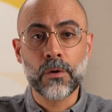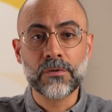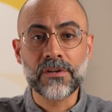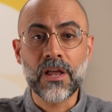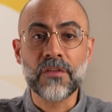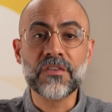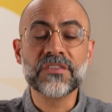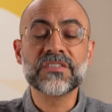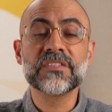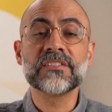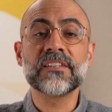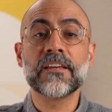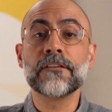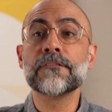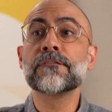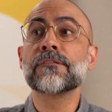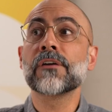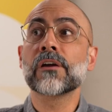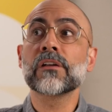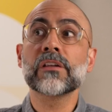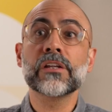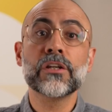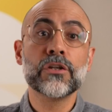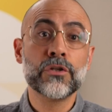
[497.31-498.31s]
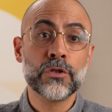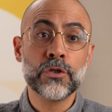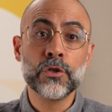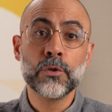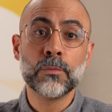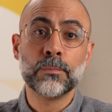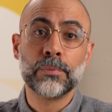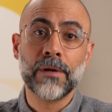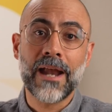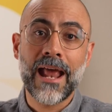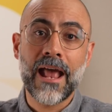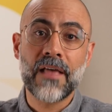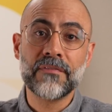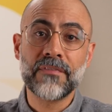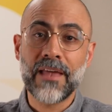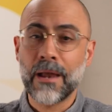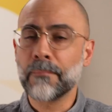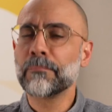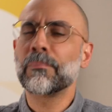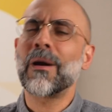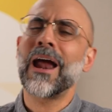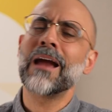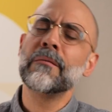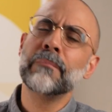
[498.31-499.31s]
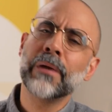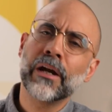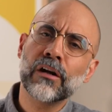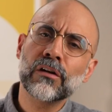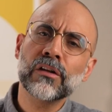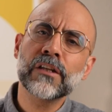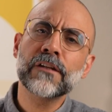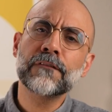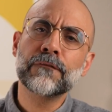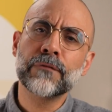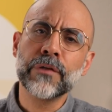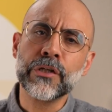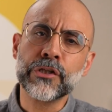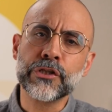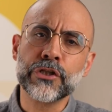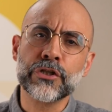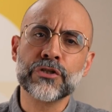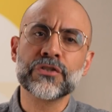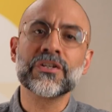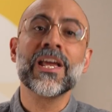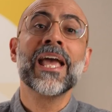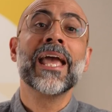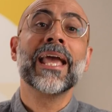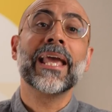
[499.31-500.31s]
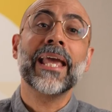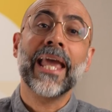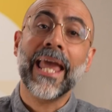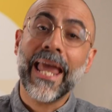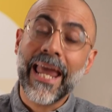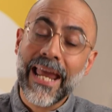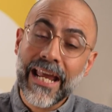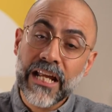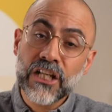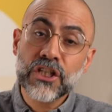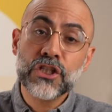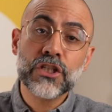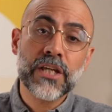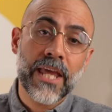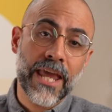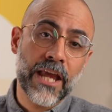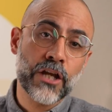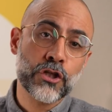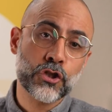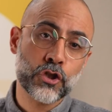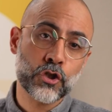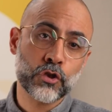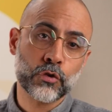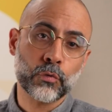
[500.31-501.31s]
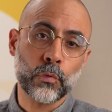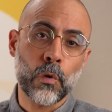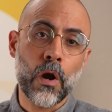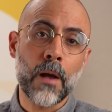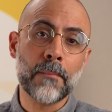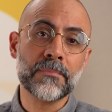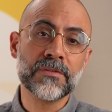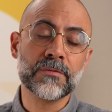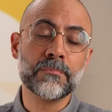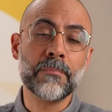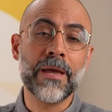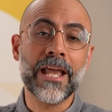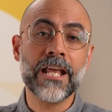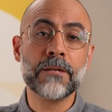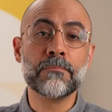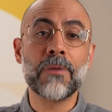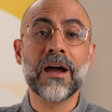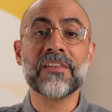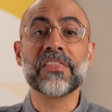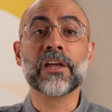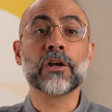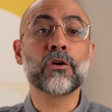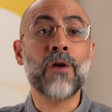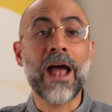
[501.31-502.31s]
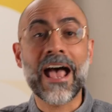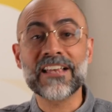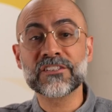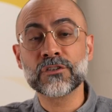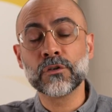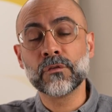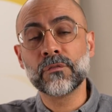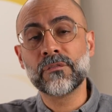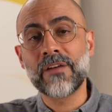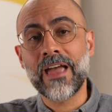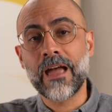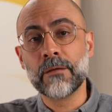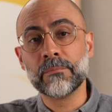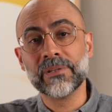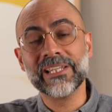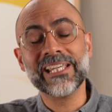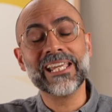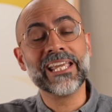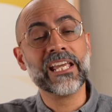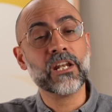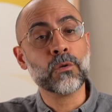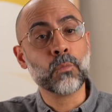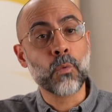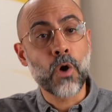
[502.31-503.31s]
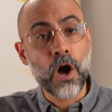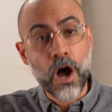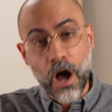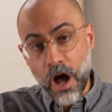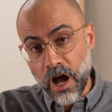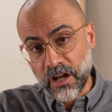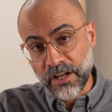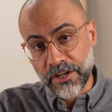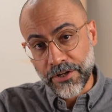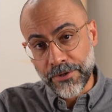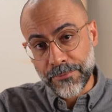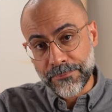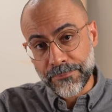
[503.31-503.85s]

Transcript: Now, this is a fairly new brand that primarily features aged cane juice rums made by the Crassel family in Oaxaca.